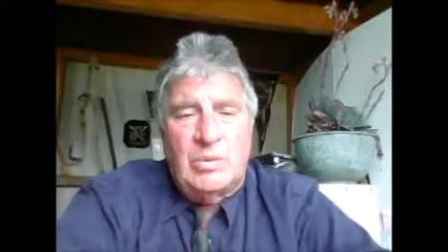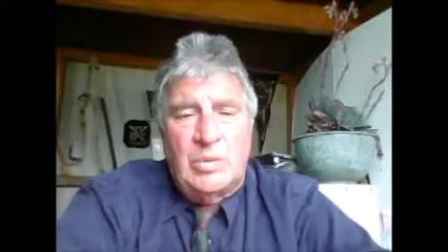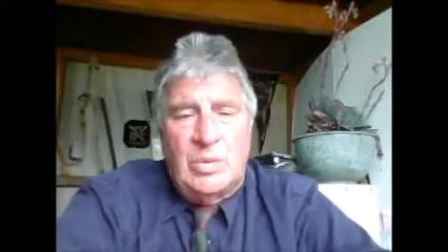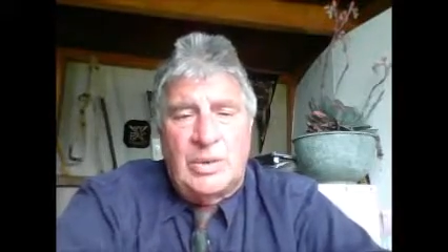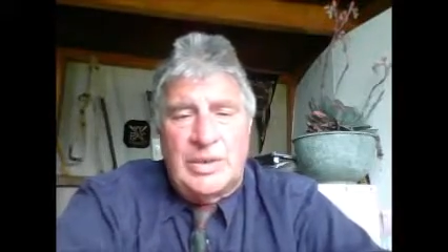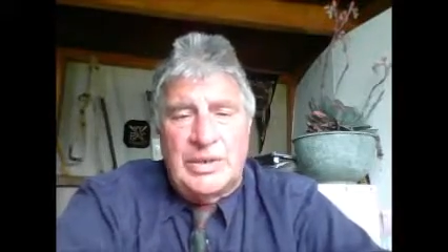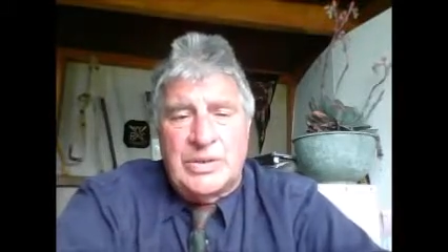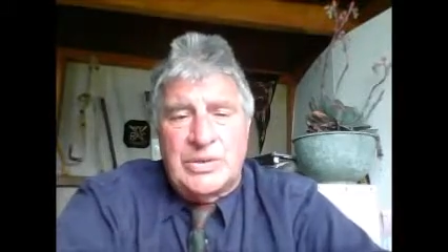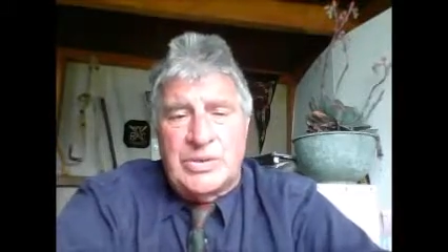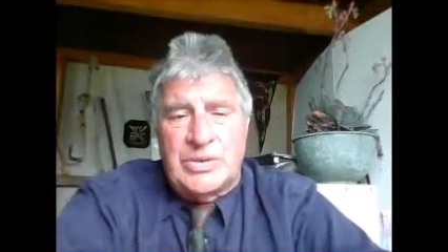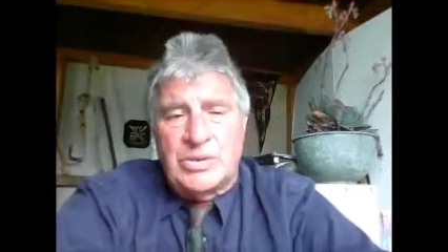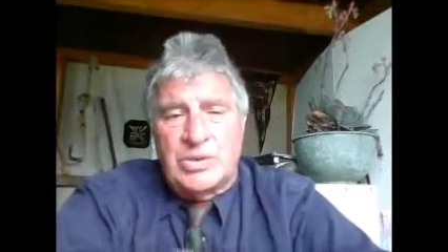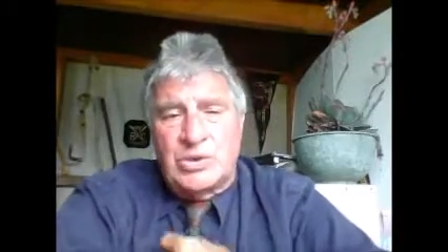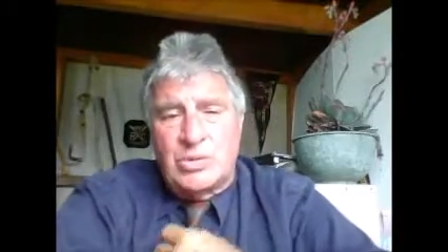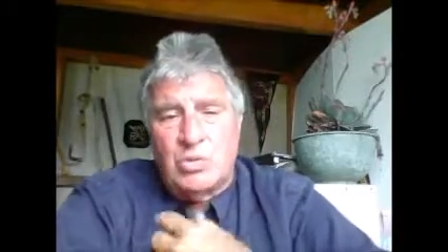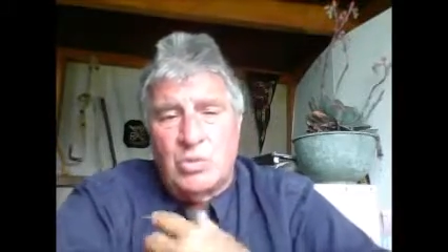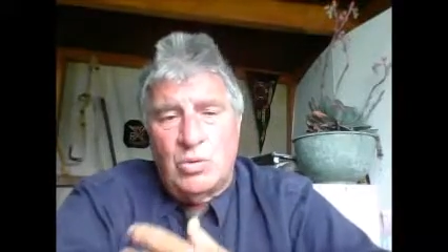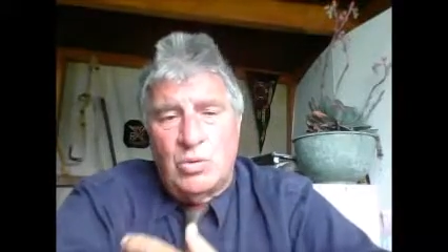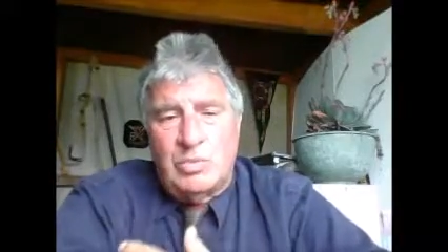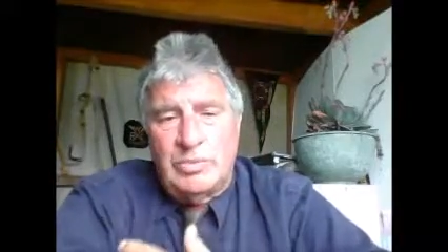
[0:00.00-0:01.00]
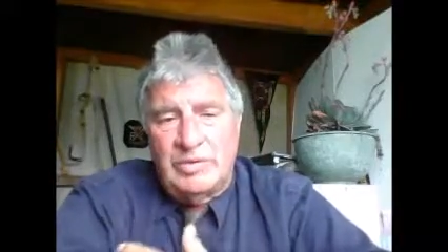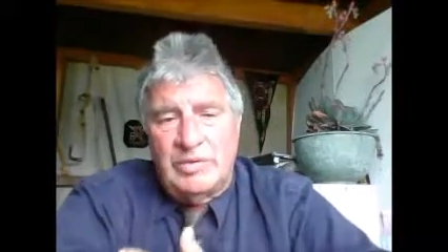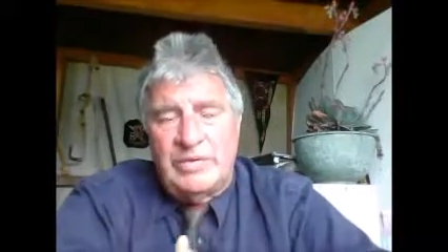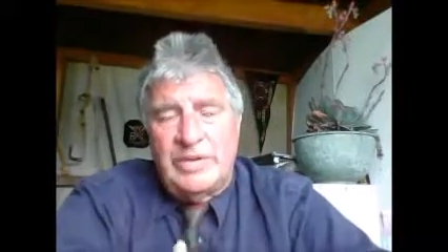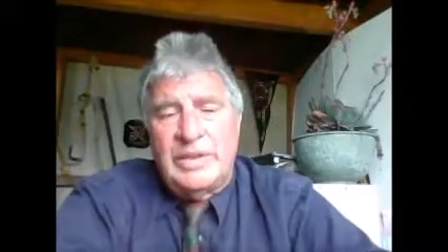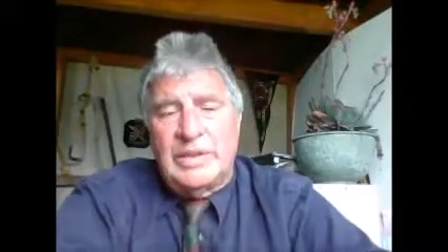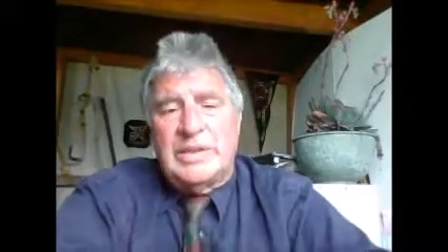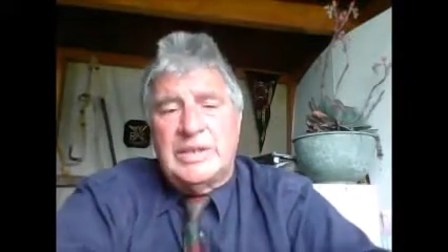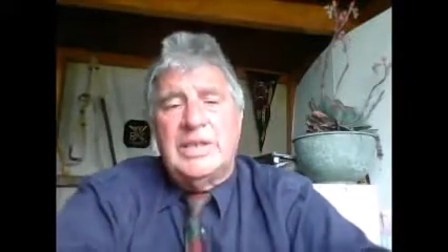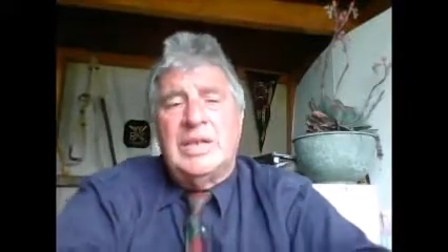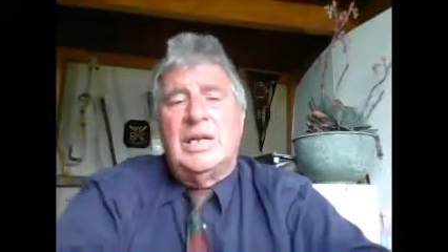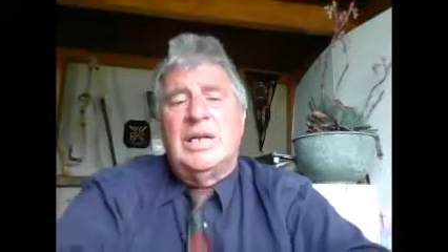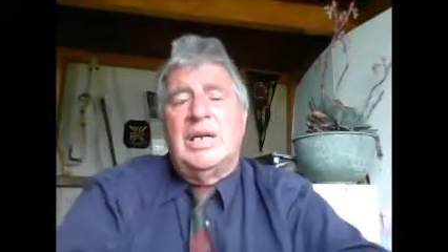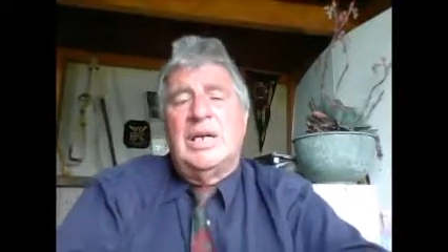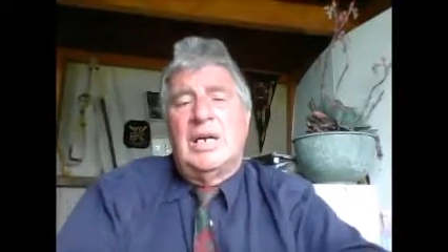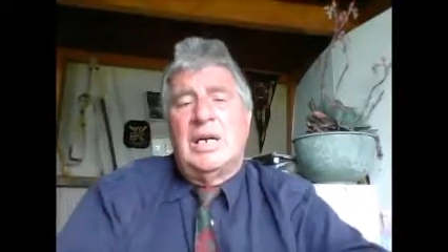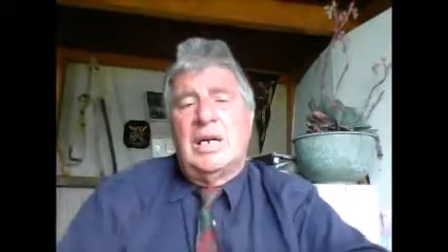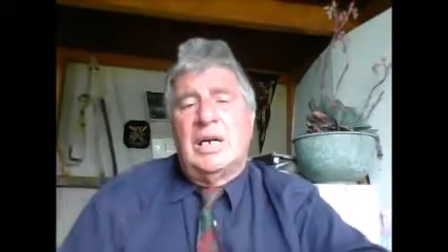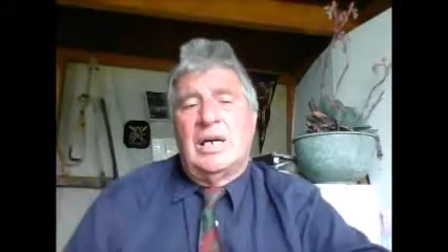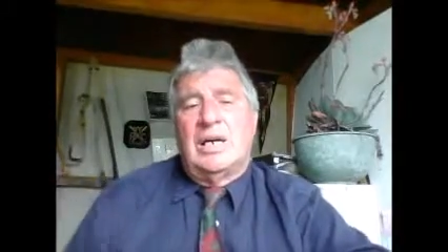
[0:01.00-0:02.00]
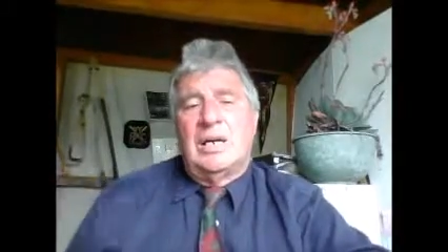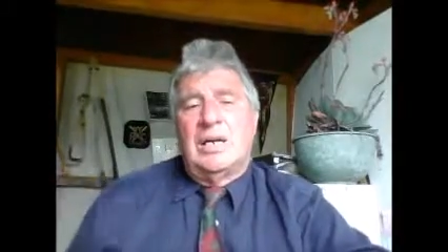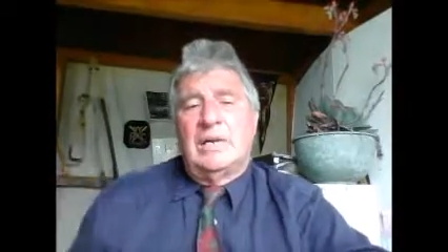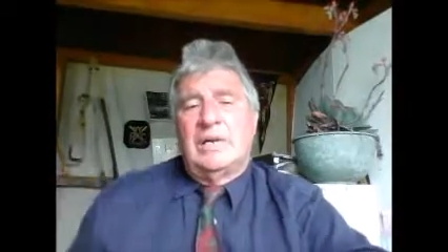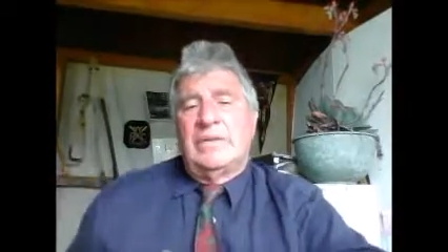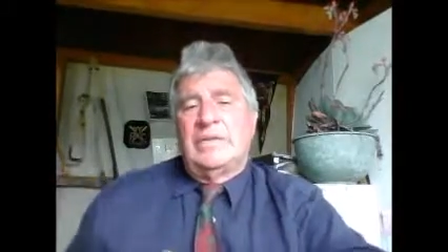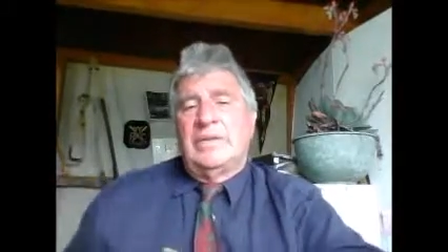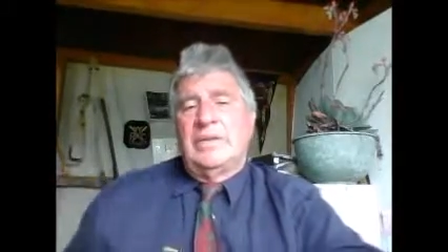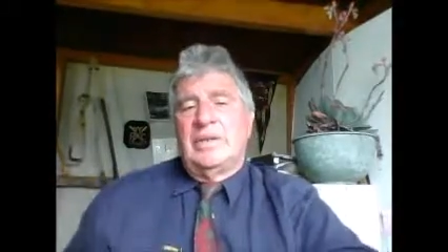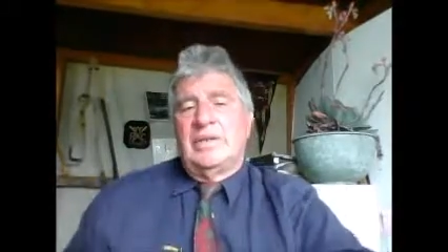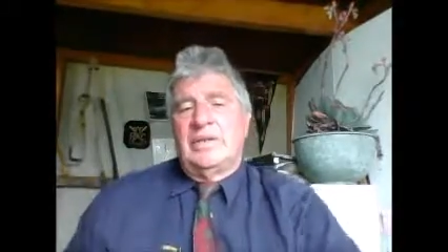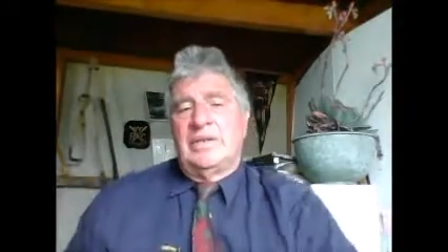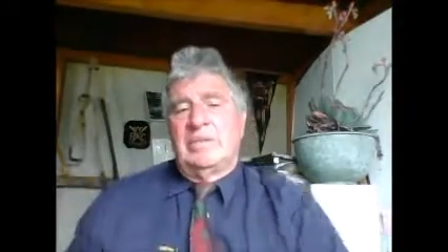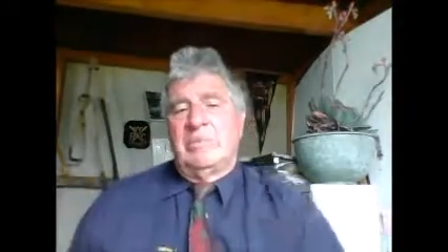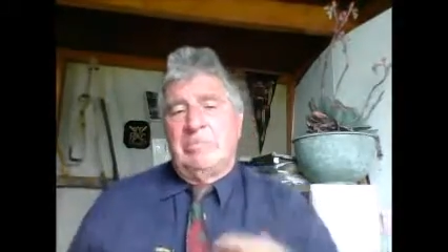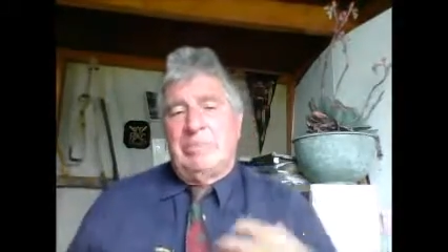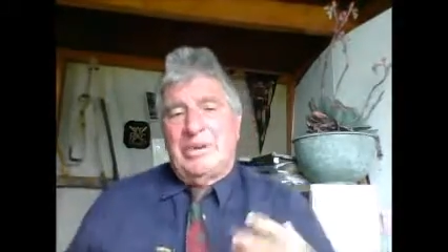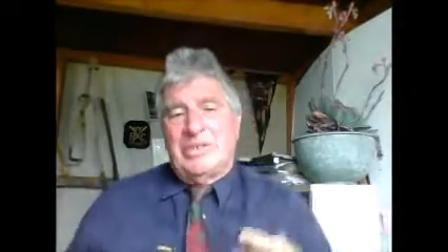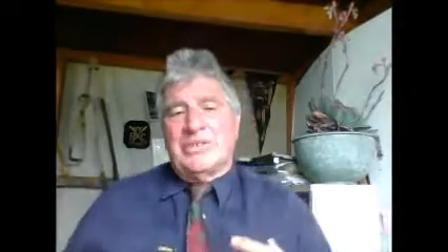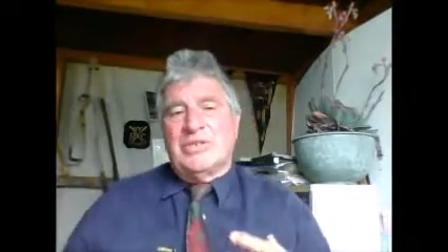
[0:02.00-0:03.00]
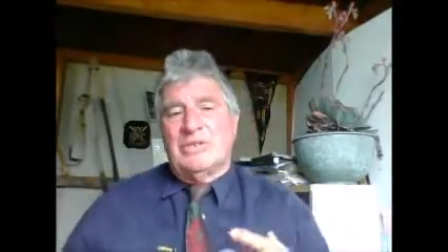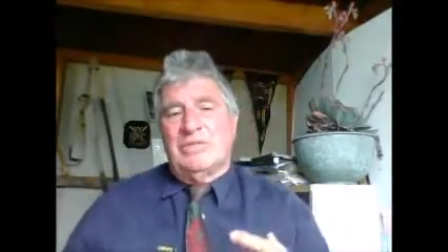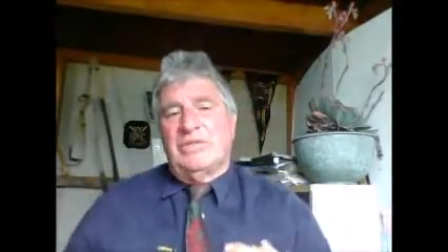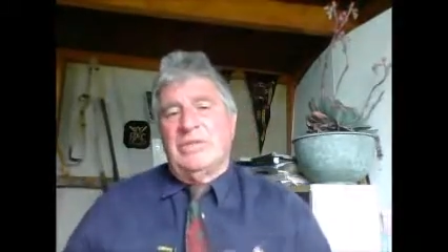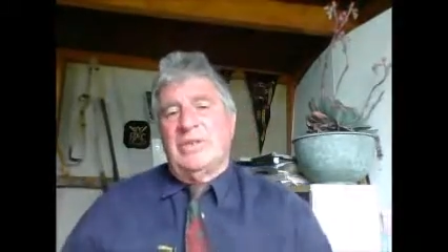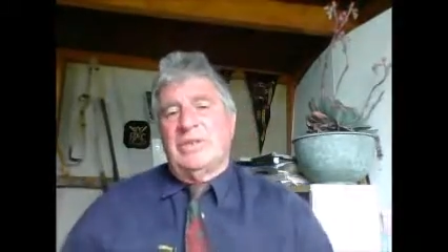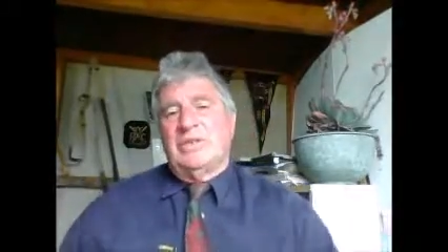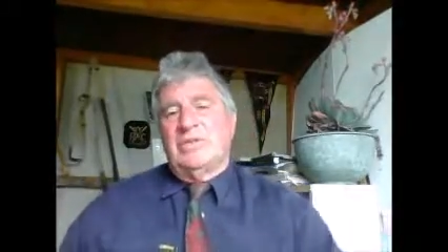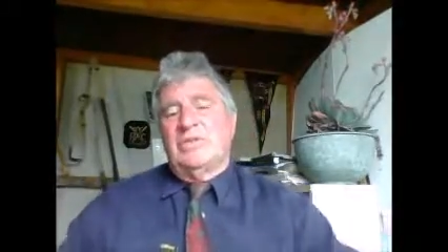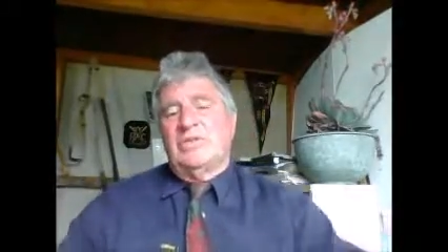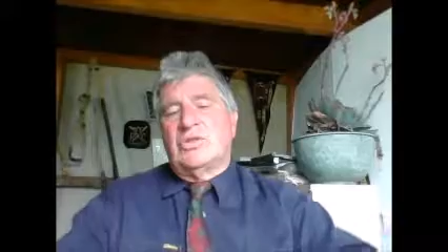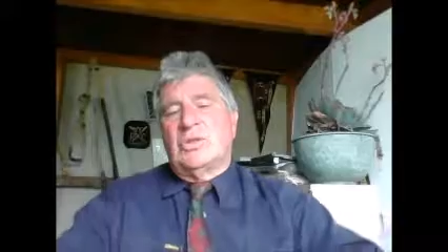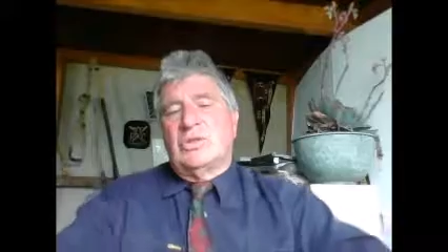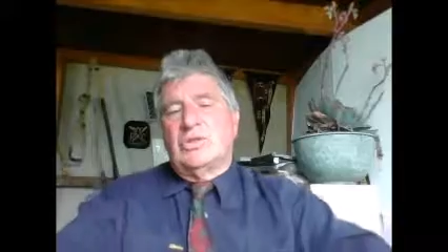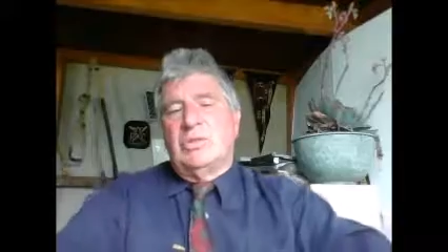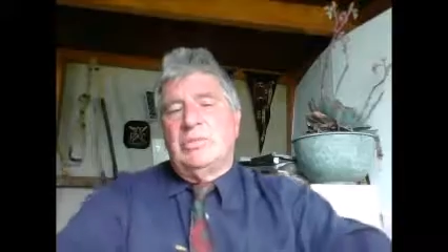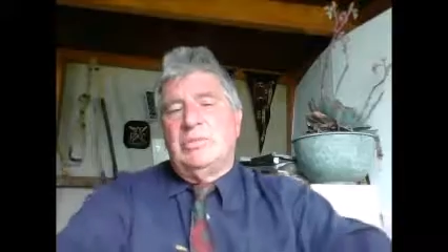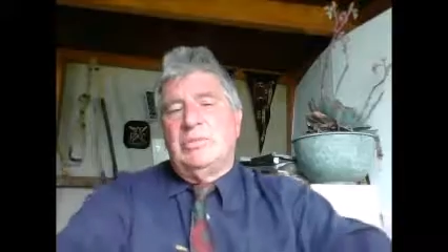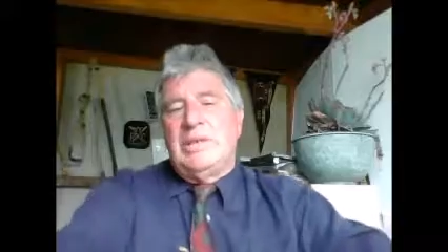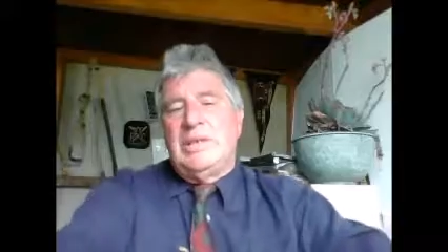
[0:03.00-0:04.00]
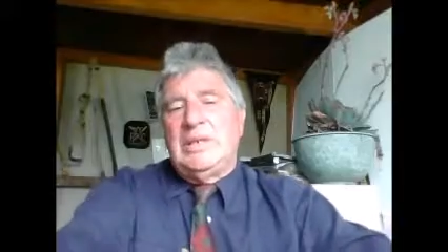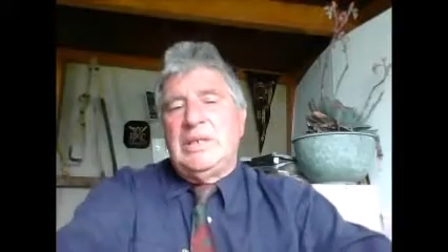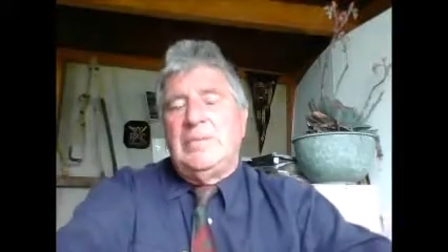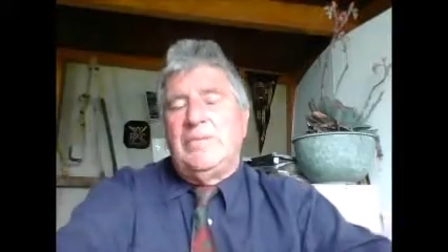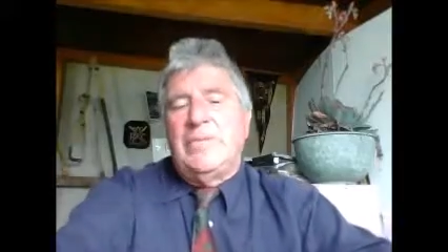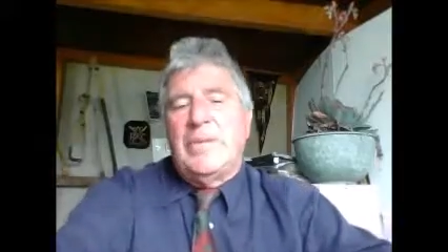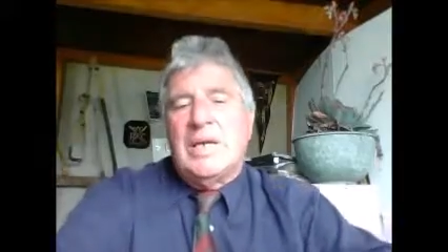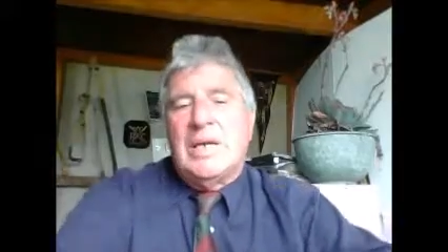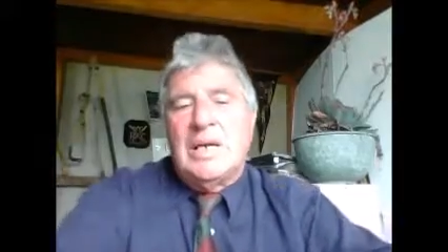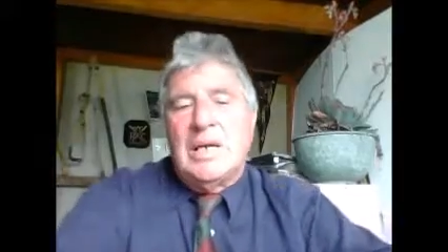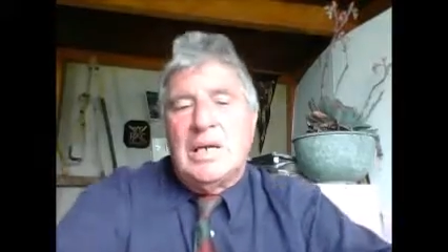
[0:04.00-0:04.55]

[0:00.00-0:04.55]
One is the swarm effect, the buzz effect of social media.